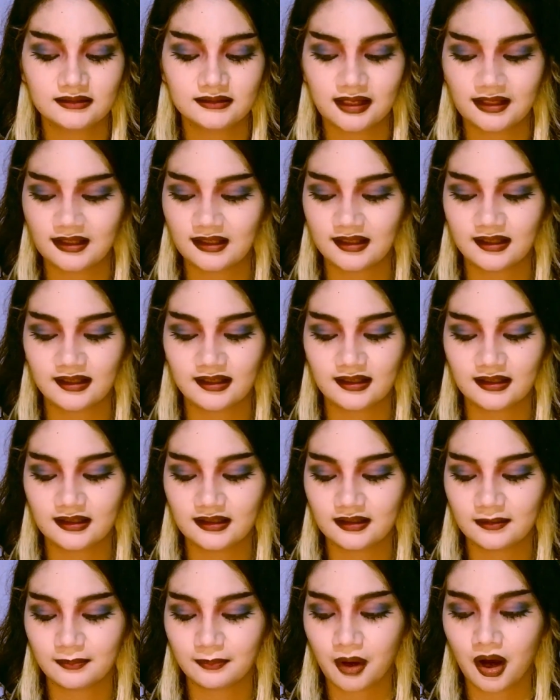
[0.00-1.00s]
like
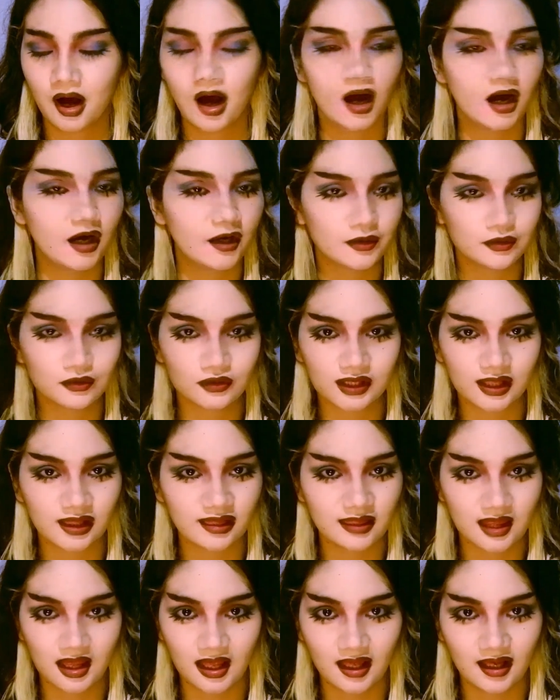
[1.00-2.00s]
a pottery
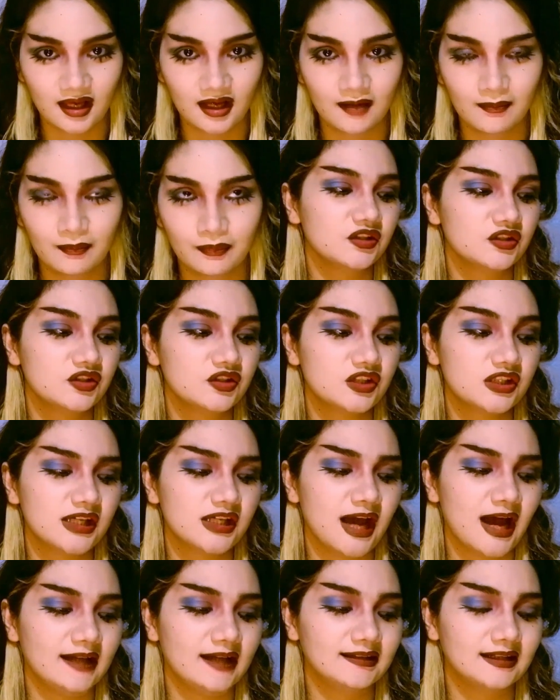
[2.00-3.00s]
thing. She
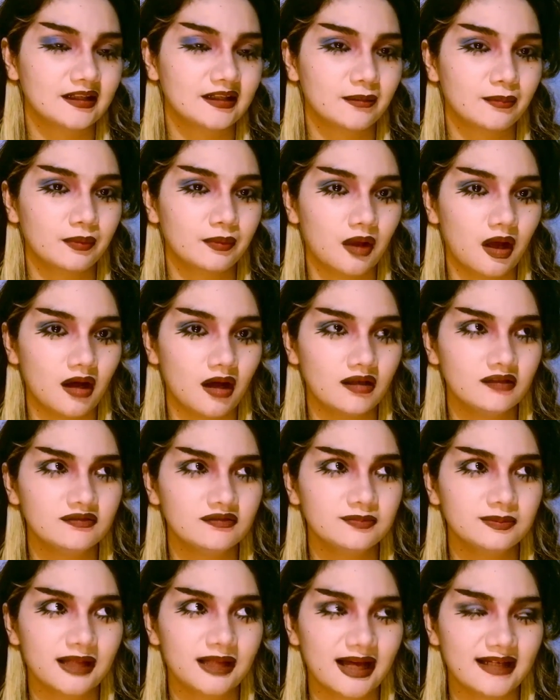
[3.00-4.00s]
had like a block
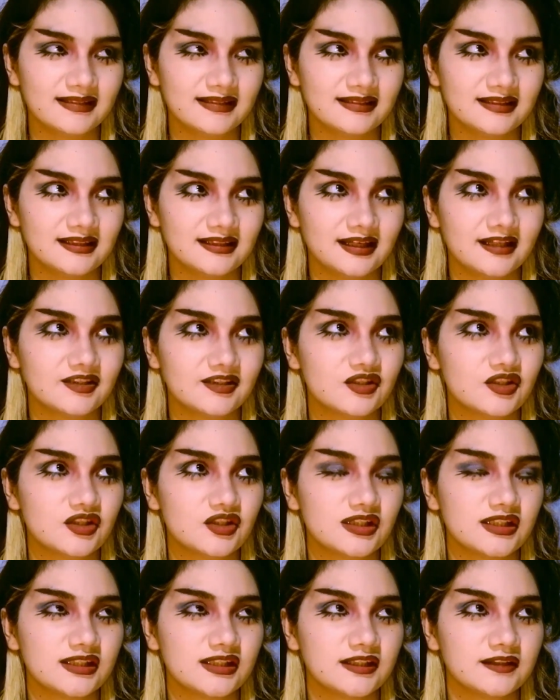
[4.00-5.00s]
of plastic and
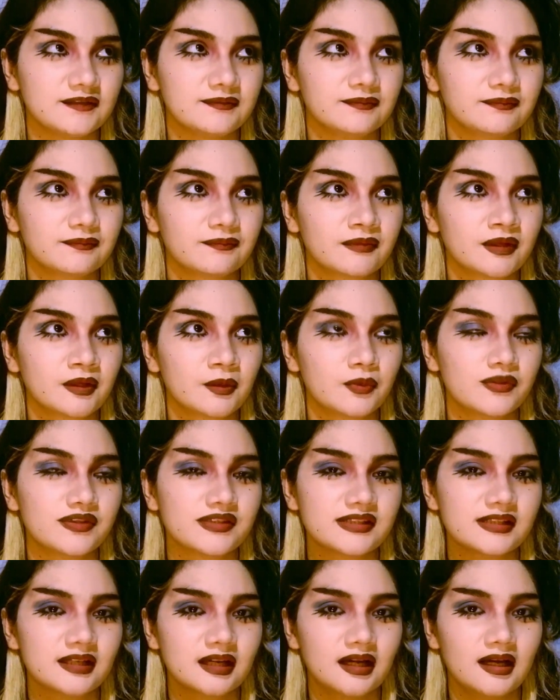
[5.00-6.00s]
she
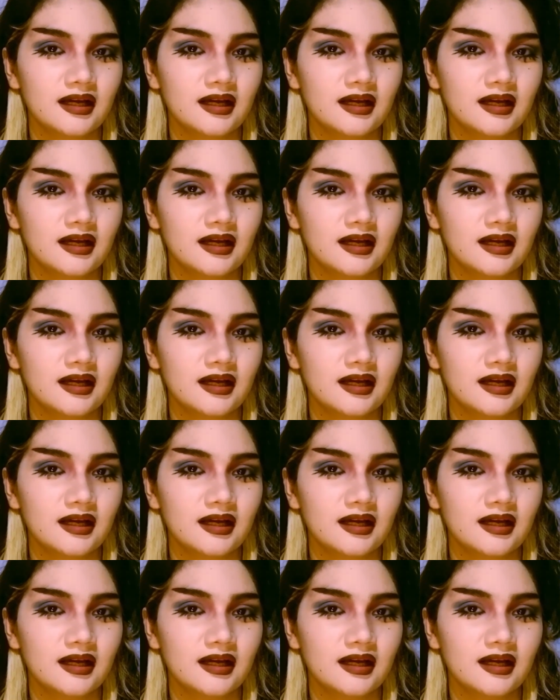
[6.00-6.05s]
was